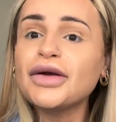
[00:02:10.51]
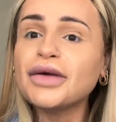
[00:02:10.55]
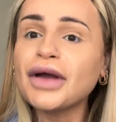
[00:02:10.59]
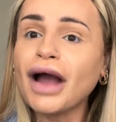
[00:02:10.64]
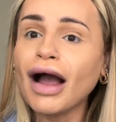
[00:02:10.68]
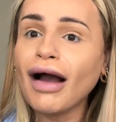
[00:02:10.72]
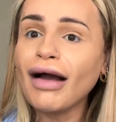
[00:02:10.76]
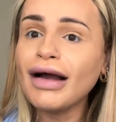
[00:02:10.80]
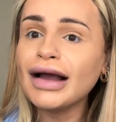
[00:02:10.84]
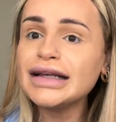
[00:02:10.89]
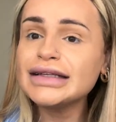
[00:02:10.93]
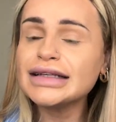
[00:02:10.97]

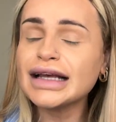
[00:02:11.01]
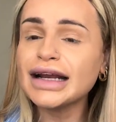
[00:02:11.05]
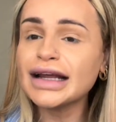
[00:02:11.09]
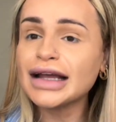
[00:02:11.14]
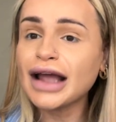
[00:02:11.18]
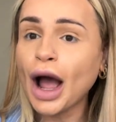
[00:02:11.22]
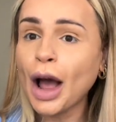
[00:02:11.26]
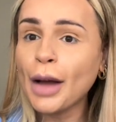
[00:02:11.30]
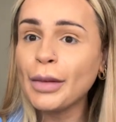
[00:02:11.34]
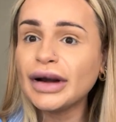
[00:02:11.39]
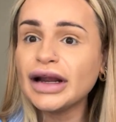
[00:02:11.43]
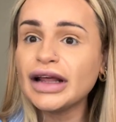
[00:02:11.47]
guys, and I
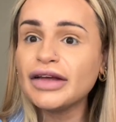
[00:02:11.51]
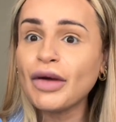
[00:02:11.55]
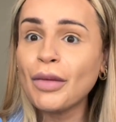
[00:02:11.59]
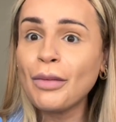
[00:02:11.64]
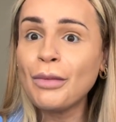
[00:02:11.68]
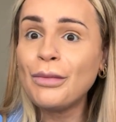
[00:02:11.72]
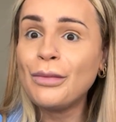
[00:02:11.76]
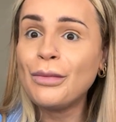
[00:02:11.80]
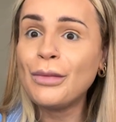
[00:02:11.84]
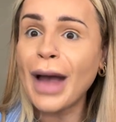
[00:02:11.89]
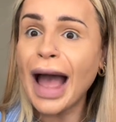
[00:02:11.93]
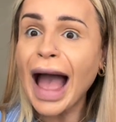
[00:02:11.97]
can't believe I'm
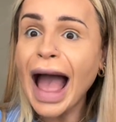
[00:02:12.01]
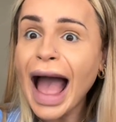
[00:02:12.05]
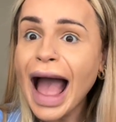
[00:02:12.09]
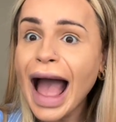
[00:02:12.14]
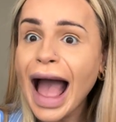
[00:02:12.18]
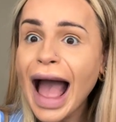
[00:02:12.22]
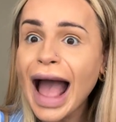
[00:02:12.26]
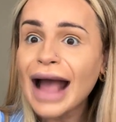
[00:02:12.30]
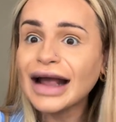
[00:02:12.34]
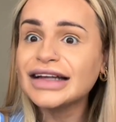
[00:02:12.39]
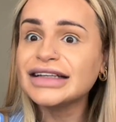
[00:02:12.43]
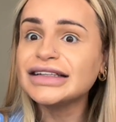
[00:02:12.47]

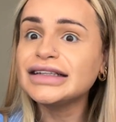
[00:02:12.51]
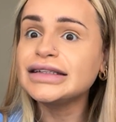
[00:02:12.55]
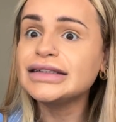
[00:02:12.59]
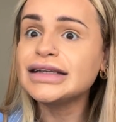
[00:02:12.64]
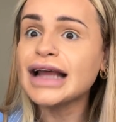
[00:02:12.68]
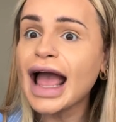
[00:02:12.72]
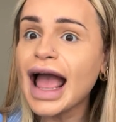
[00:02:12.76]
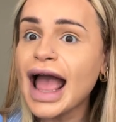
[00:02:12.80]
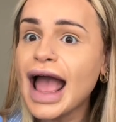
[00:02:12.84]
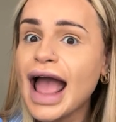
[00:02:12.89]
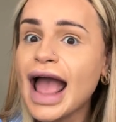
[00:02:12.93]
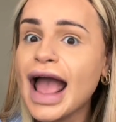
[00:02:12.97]
back
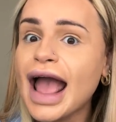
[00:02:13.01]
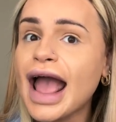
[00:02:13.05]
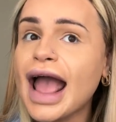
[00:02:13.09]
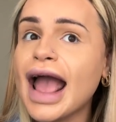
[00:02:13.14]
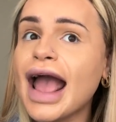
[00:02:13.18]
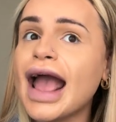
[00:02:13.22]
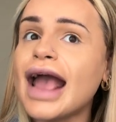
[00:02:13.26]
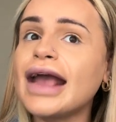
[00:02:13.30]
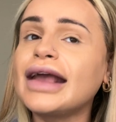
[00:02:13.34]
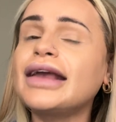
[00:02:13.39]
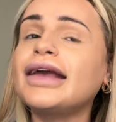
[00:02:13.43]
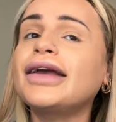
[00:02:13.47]

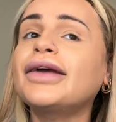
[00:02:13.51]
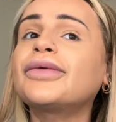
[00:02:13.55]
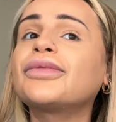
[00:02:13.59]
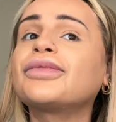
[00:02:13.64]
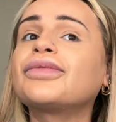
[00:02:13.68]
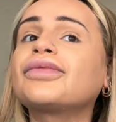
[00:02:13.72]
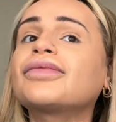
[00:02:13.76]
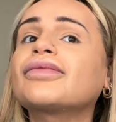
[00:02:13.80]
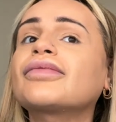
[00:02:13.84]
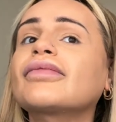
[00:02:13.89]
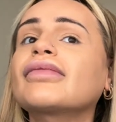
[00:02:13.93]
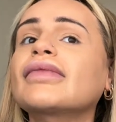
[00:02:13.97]
today.
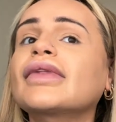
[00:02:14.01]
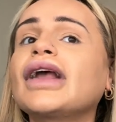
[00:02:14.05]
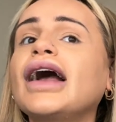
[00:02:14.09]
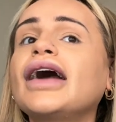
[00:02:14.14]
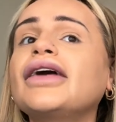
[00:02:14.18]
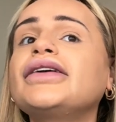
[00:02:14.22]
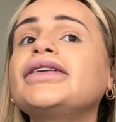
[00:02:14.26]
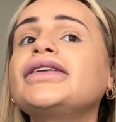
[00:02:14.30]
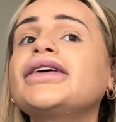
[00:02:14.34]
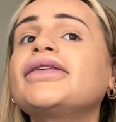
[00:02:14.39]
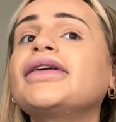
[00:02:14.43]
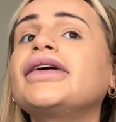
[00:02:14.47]
How are
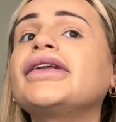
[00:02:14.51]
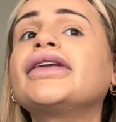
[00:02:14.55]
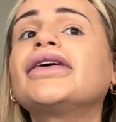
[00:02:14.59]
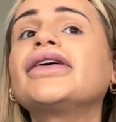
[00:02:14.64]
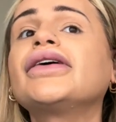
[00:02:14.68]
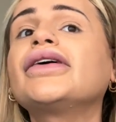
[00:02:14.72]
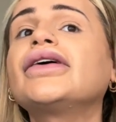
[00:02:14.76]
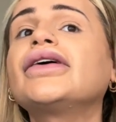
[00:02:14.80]
you doing?